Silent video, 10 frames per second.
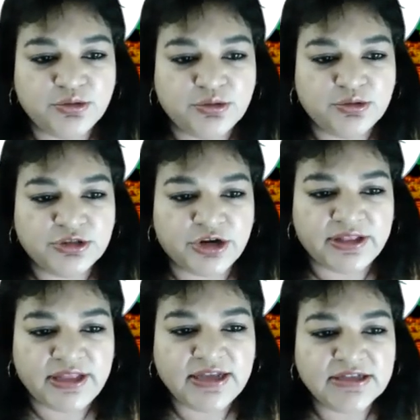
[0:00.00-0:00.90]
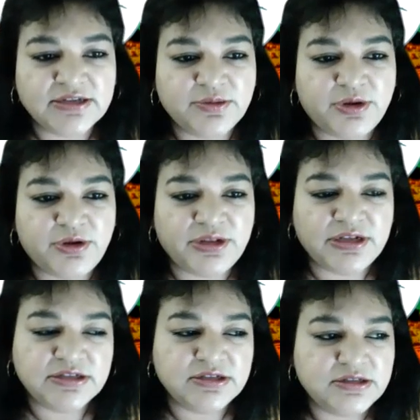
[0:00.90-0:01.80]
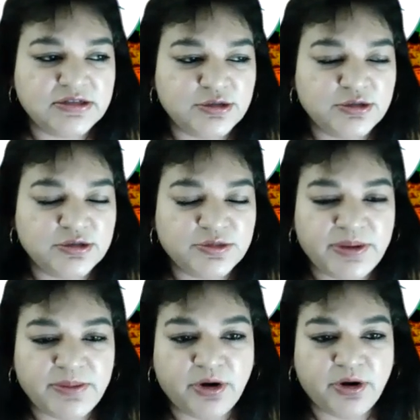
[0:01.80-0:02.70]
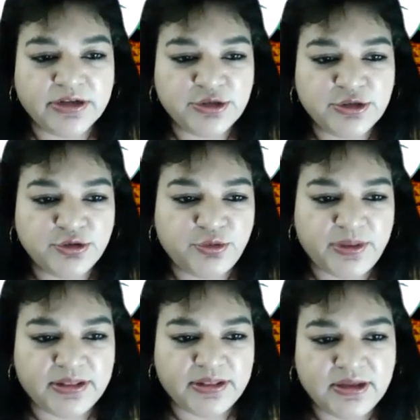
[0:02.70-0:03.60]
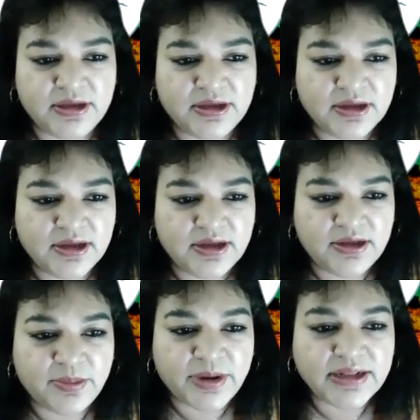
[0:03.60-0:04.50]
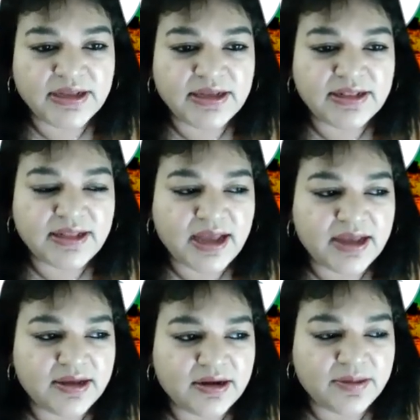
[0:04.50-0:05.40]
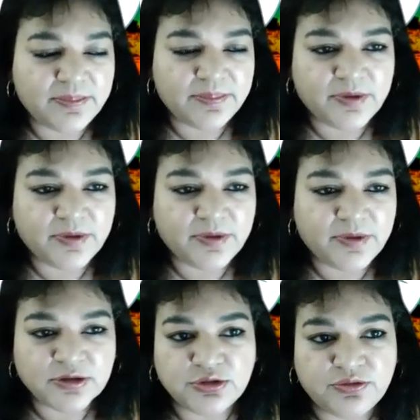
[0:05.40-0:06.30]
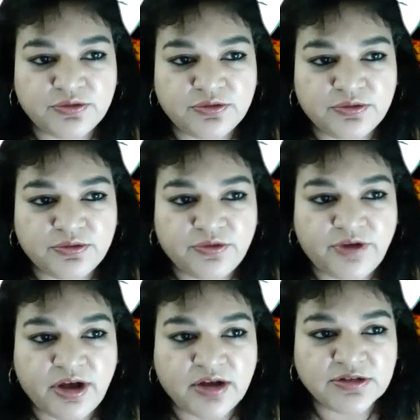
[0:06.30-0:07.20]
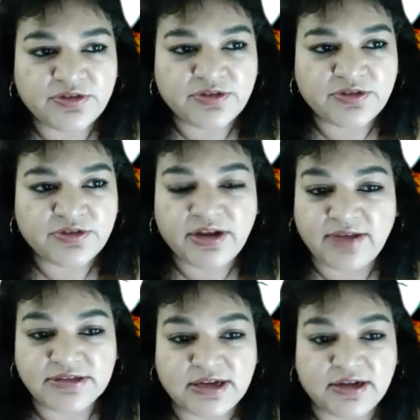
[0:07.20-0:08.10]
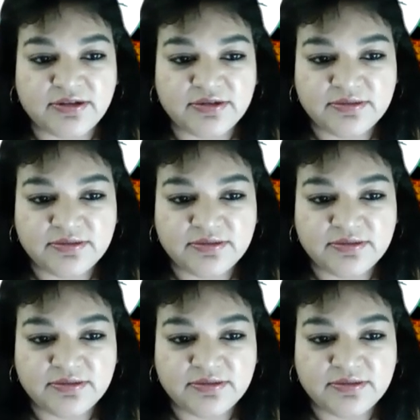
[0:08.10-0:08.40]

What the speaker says: certain things, and what you need to do is be more in tune with your body, and that also revolves around your lifestyle.